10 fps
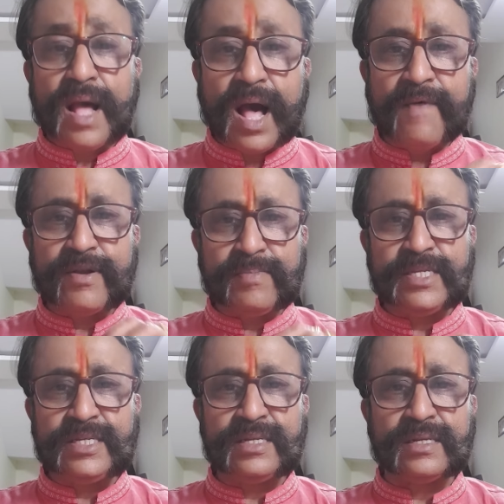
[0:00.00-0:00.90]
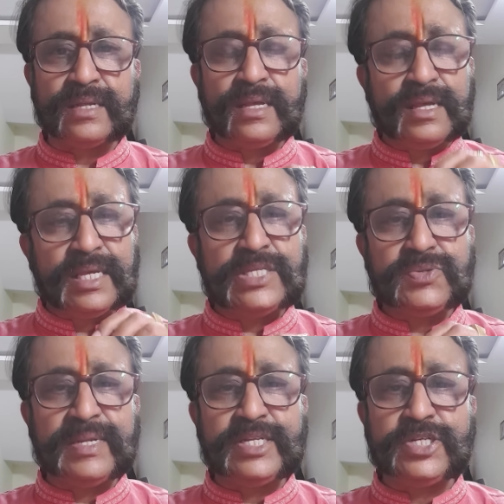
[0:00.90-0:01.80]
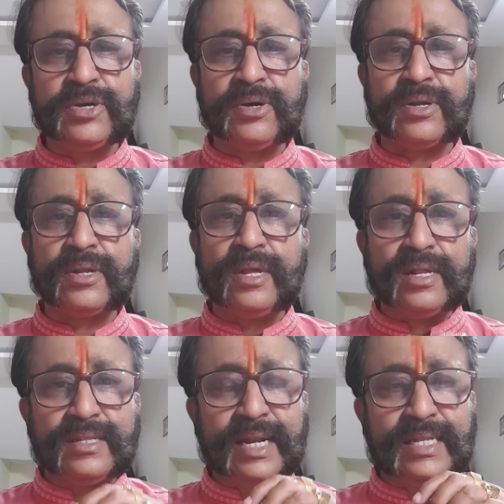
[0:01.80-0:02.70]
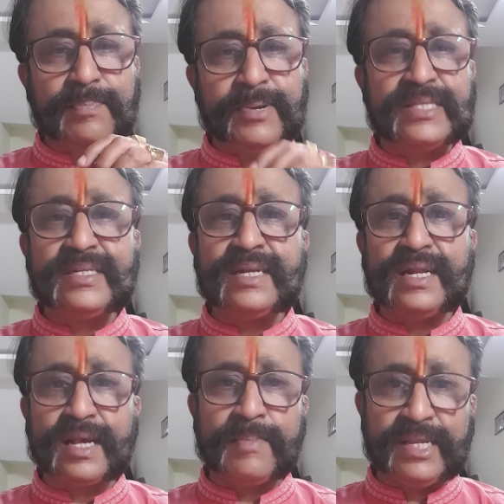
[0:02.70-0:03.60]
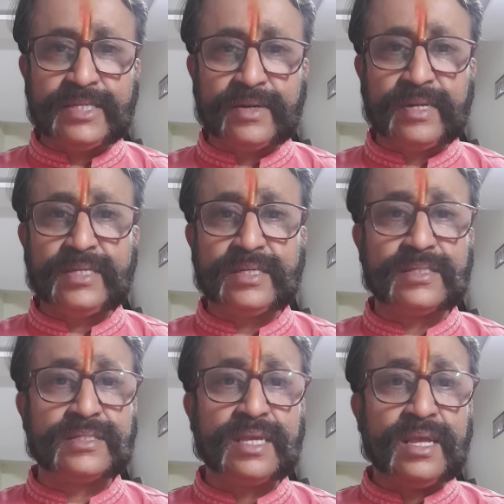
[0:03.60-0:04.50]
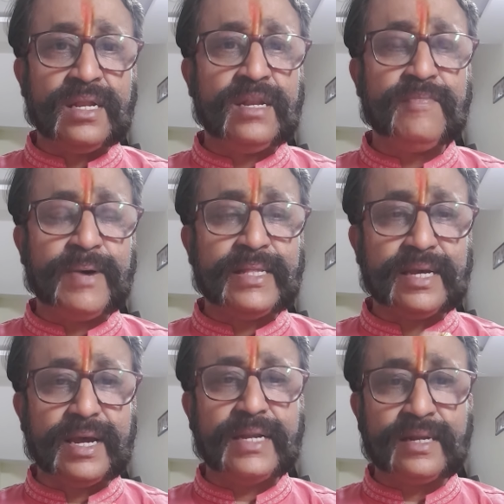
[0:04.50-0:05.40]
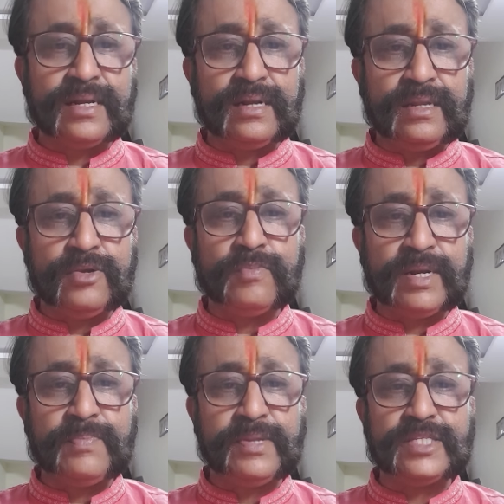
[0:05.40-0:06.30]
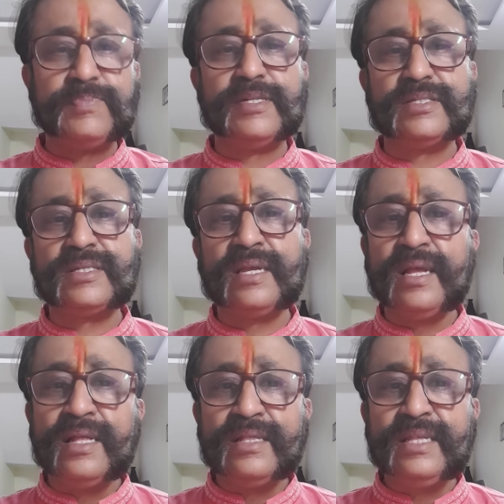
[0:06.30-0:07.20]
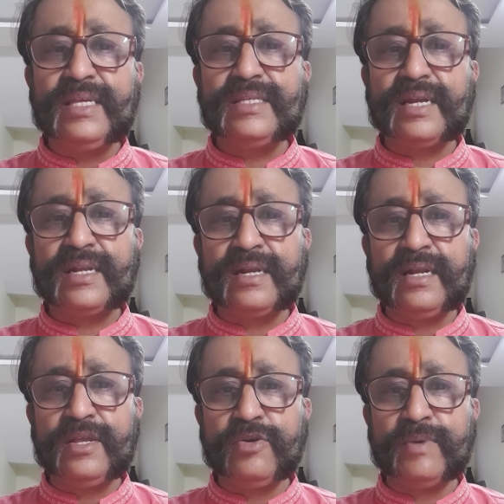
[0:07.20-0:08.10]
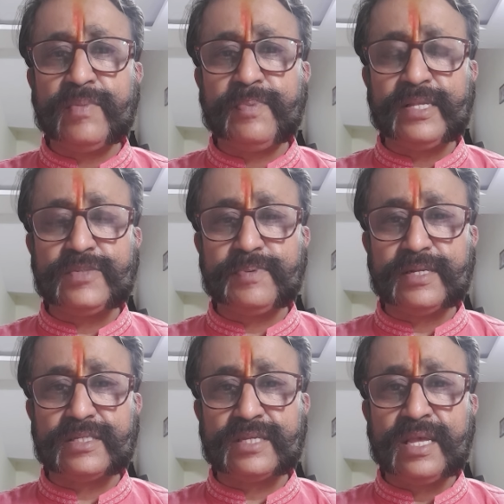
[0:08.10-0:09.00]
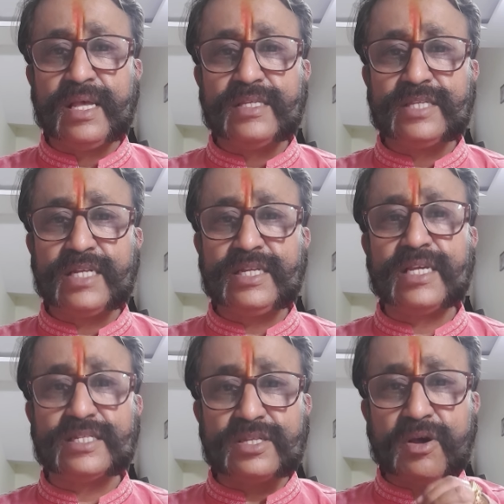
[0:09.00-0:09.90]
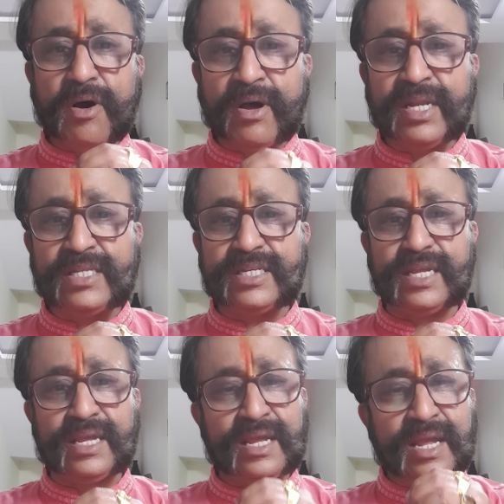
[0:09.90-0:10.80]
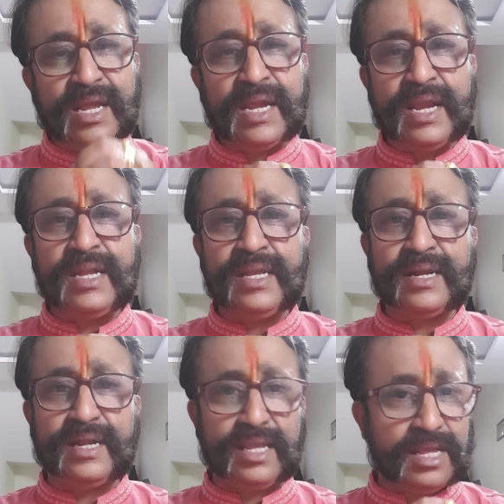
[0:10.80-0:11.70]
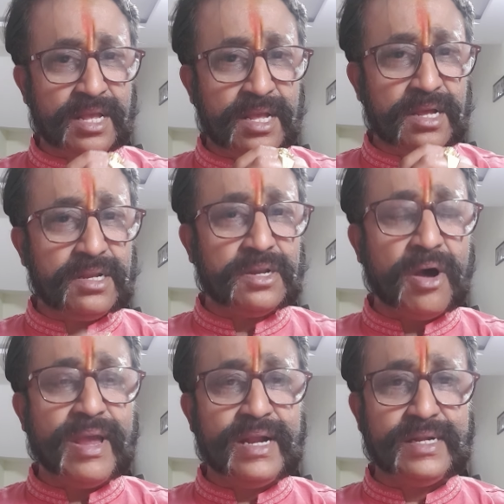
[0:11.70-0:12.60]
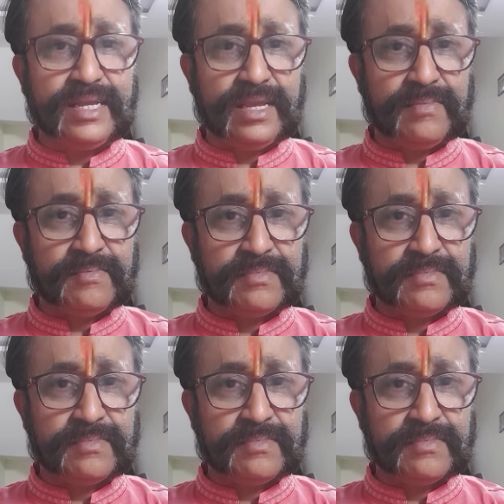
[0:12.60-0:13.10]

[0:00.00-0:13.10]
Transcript: Our mission is to ensure that the present and coming generations live by the eternal human principles. These eternal human principles, such as honesty, integrity, loyalty,